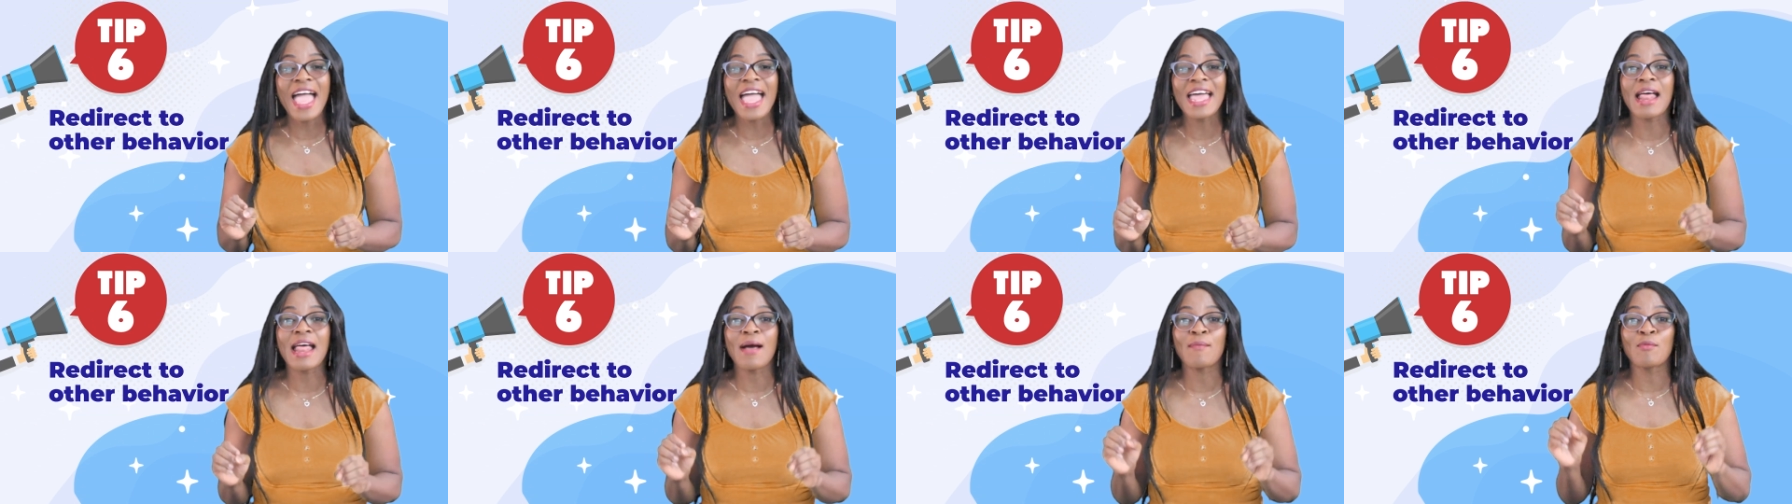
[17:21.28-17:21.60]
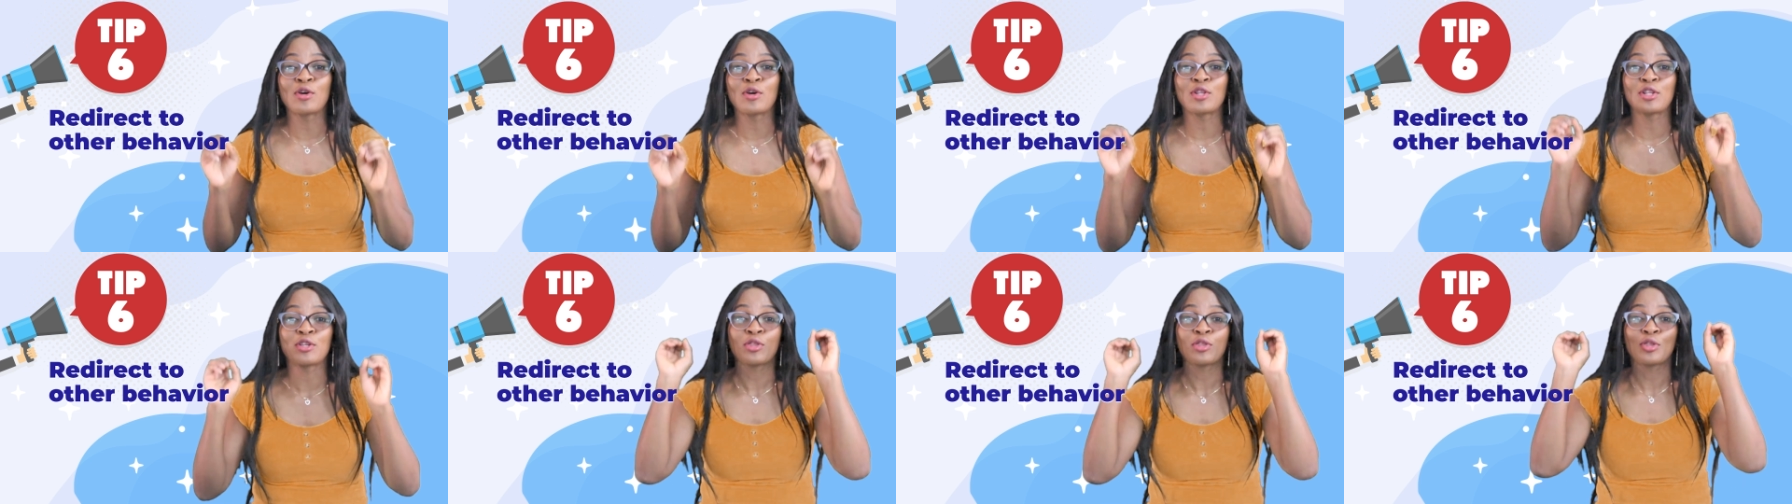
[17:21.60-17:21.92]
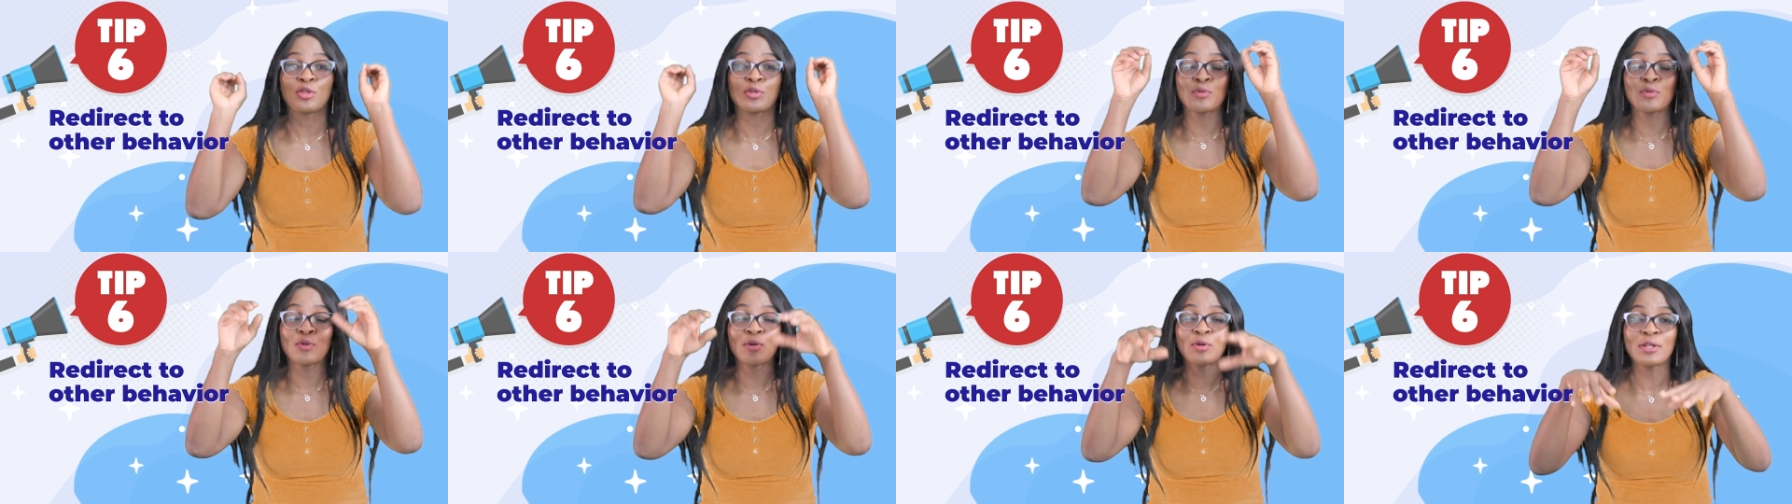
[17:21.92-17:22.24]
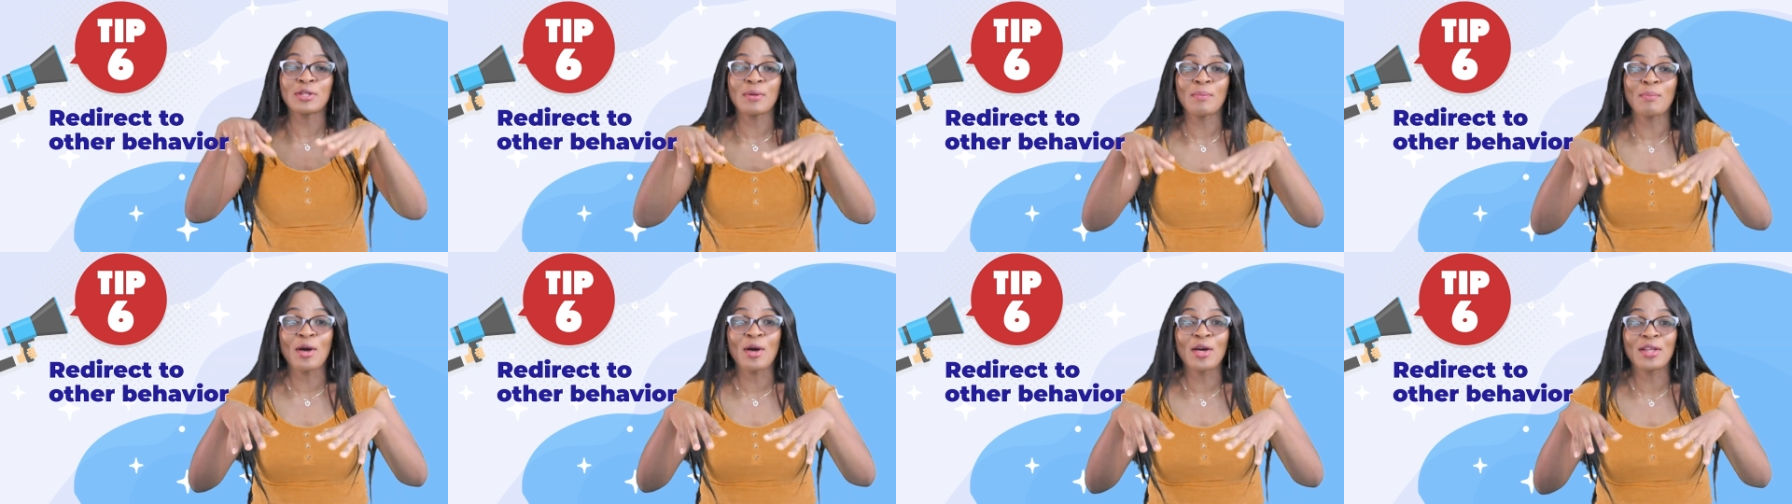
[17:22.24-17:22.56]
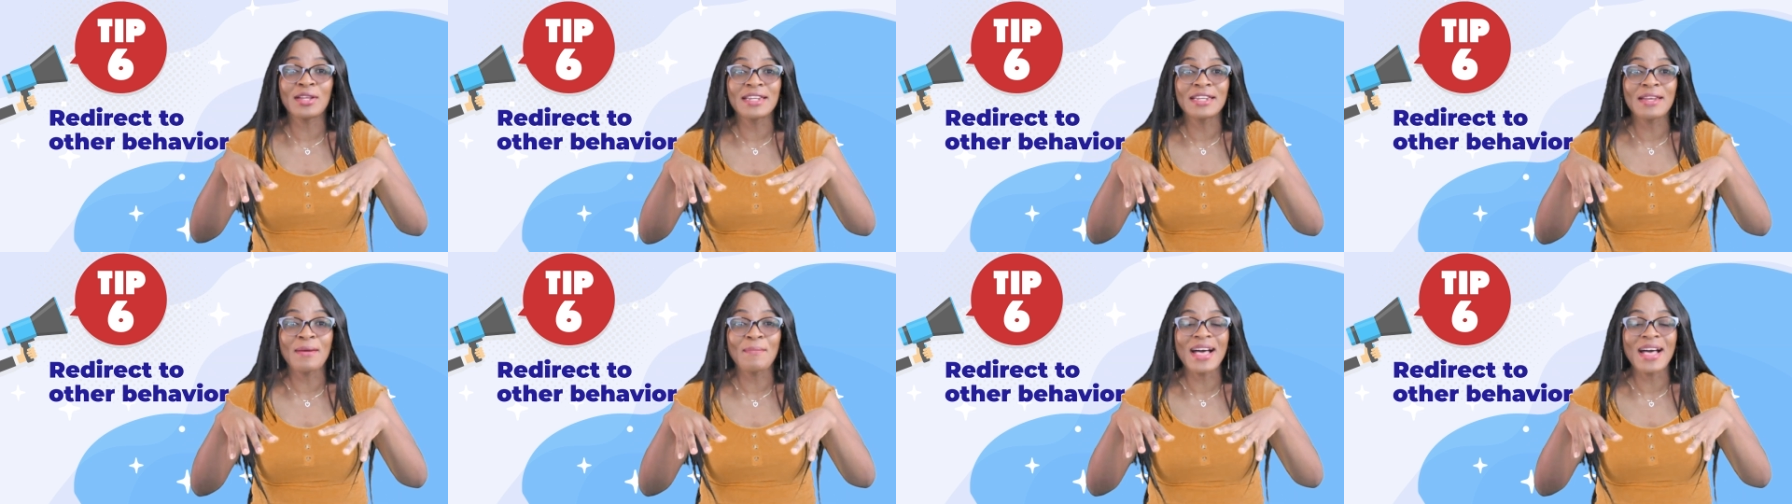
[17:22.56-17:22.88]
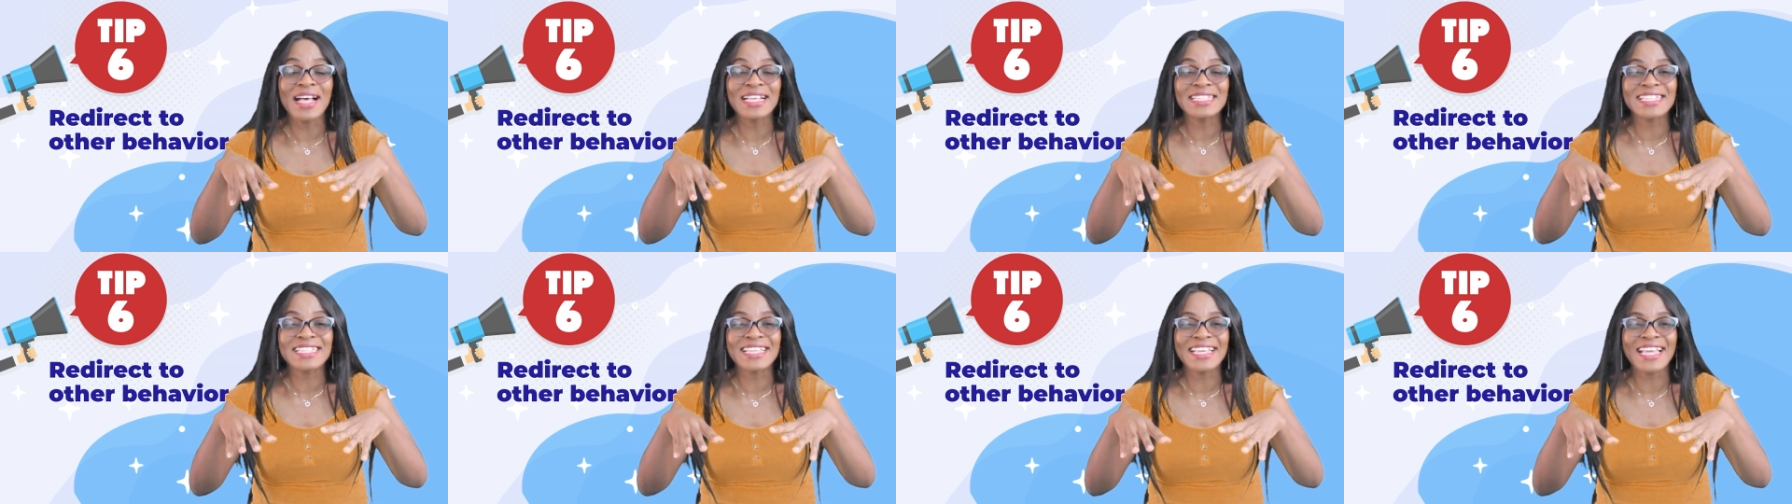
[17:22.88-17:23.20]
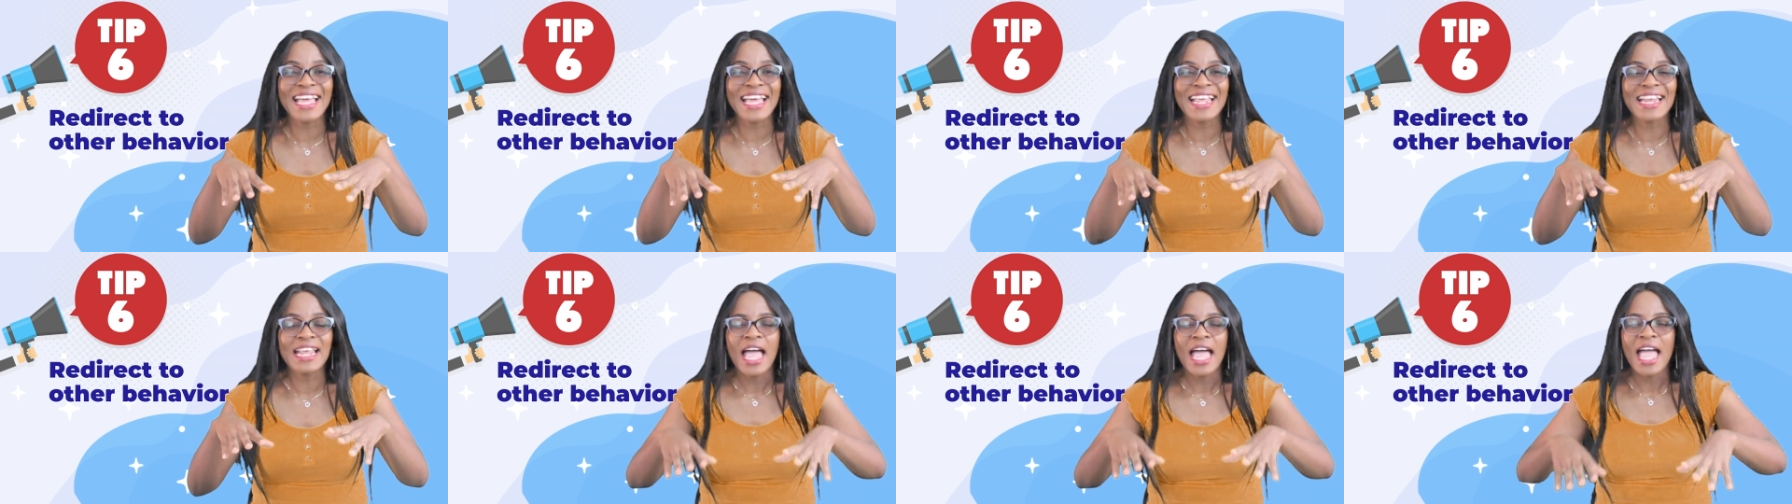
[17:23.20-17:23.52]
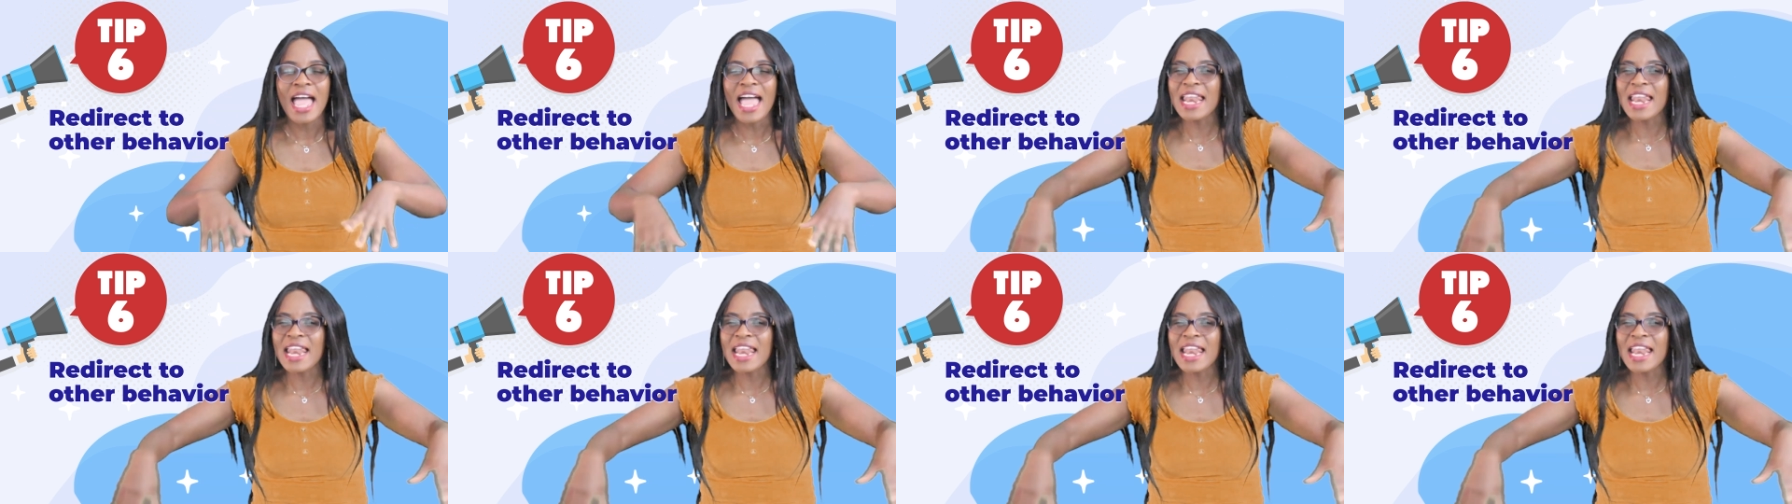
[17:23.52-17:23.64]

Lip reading: and I'm going to throw the ball in the basket